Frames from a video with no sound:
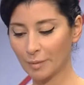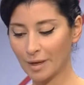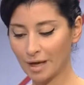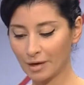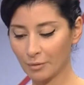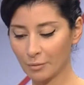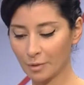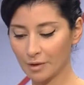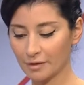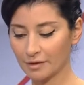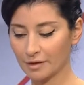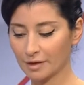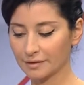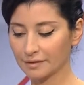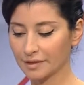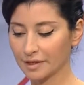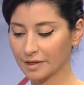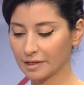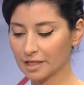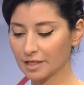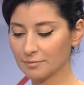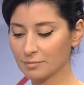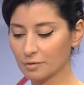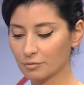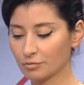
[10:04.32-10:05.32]
back with
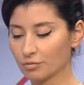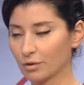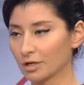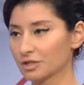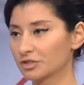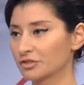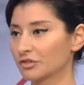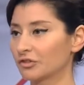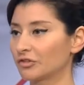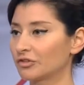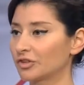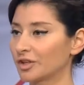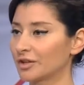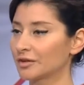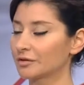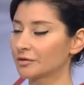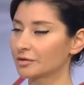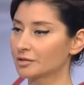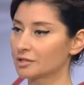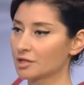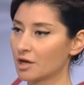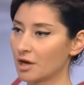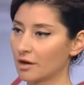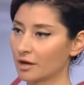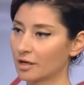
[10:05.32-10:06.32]
Andrey Klimov, Russian
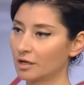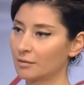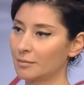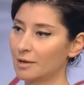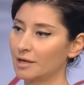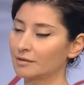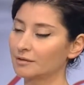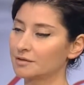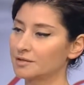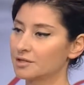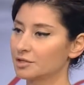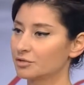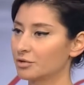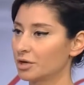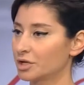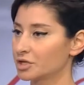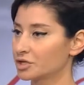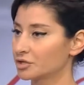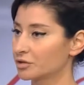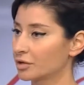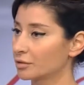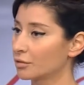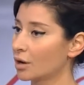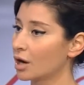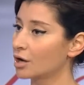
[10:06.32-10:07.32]
senator, talking about the
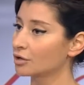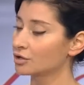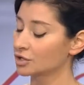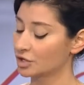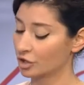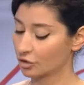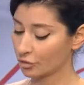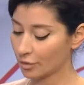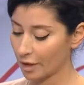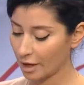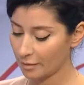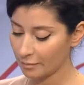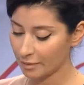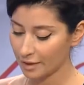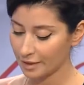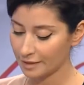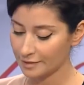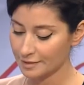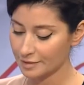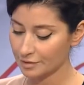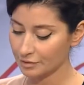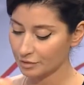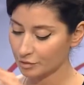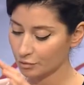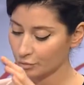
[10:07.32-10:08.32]
situation around
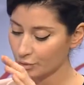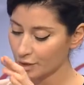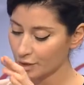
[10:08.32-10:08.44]
Crimea. So the